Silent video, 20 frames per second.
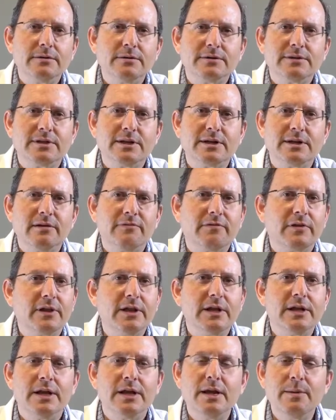
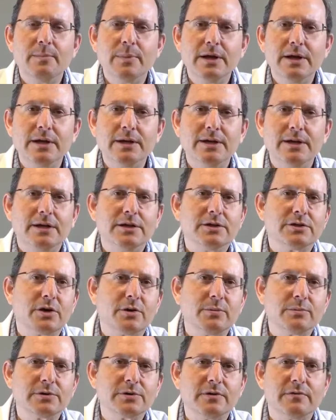significantly inhibited in
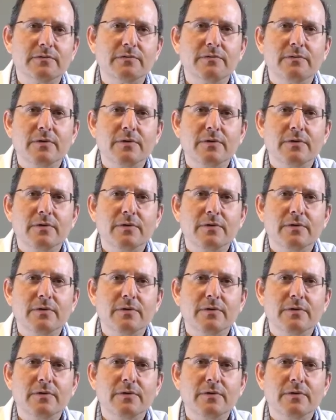terms of